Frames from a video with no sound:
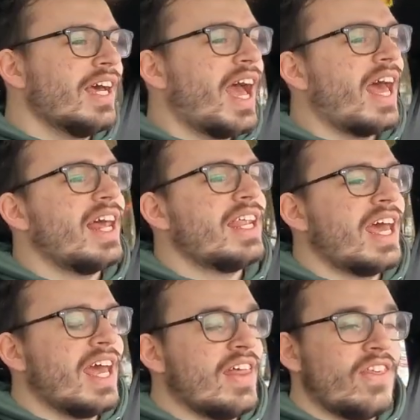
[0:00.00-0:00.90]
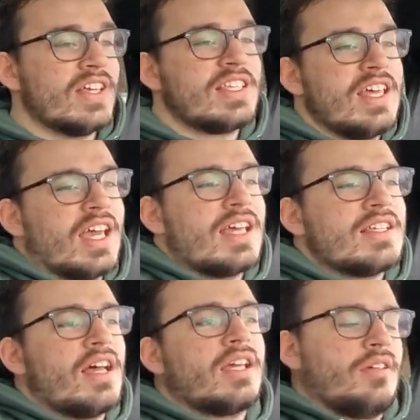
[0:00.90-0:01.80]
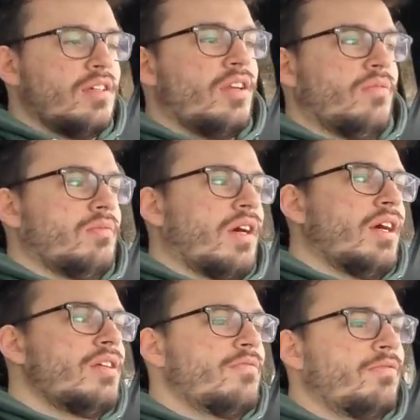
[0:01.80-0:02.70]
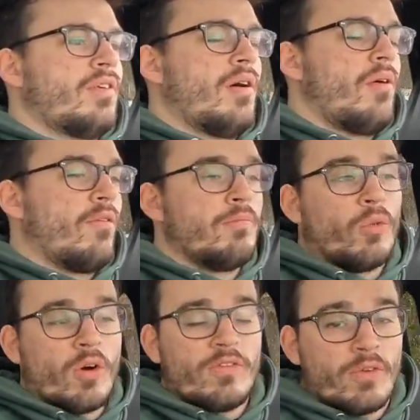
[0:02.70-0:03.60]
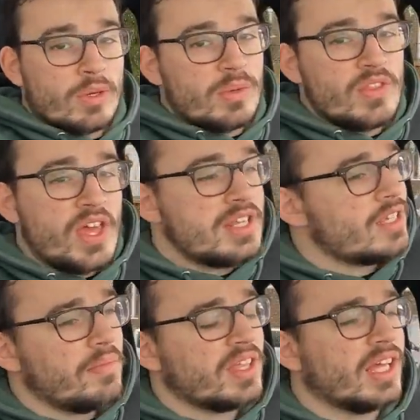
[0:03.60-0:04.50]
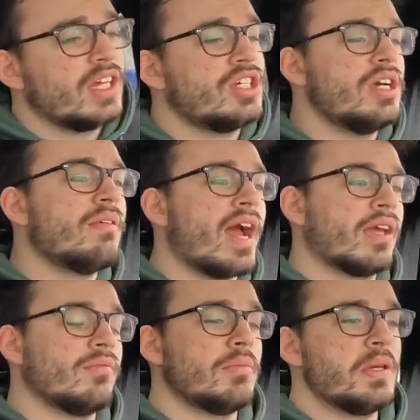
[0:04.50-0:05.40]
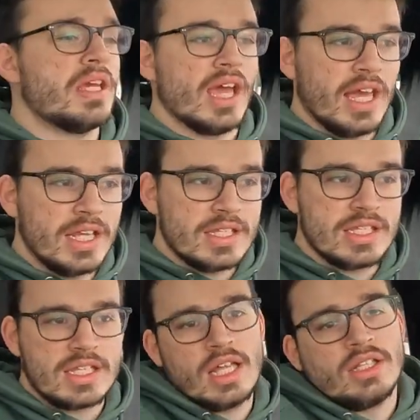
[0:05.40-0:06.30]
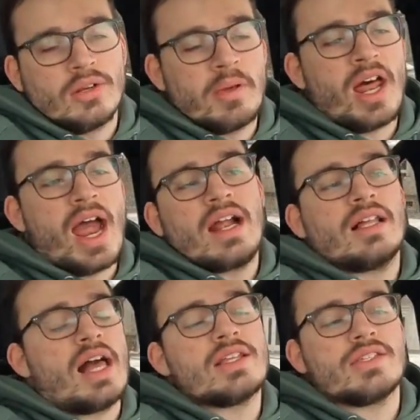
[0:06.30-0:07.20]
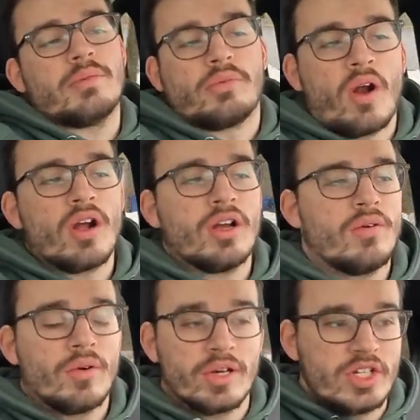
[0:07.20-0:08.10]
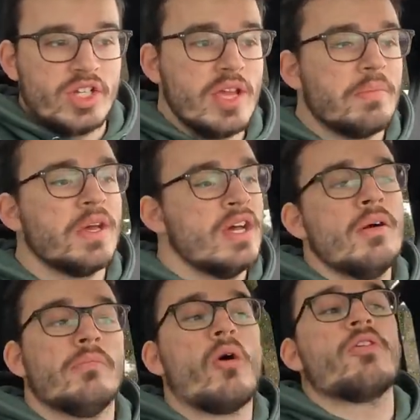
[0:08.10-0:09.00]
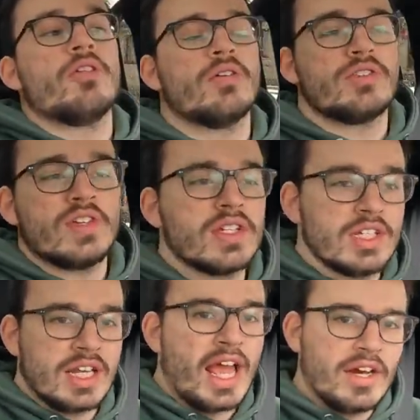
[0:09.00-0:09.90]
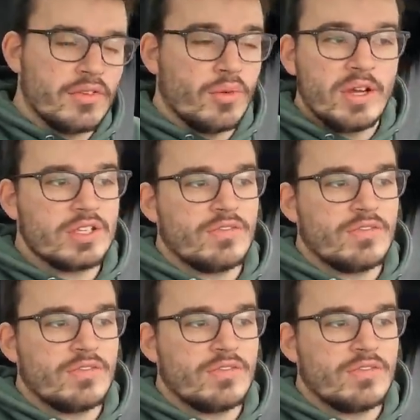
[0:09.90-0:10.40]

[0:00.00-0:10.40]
and this thing is like, you know, kind of more affordable than something like a G-Wagon would be. And it's a little bit higher class than a Bronco or a Jeep. Both of those things can handle the winter